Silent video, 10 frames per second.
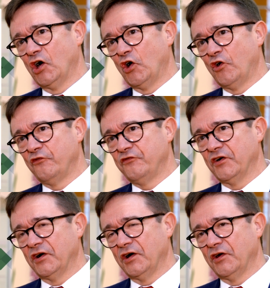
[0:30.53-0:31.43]
of
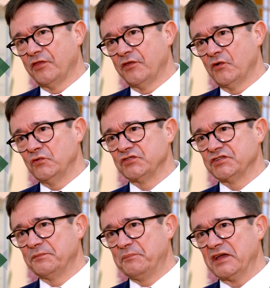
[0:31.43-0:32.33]

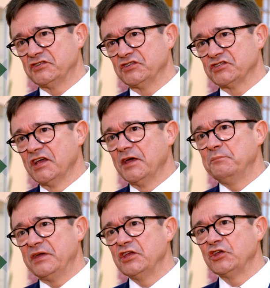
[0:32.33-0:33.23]
those patients
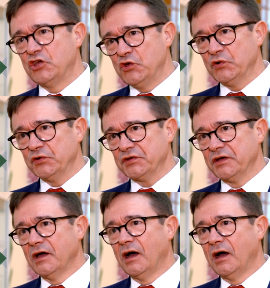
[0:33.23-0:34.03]
being cured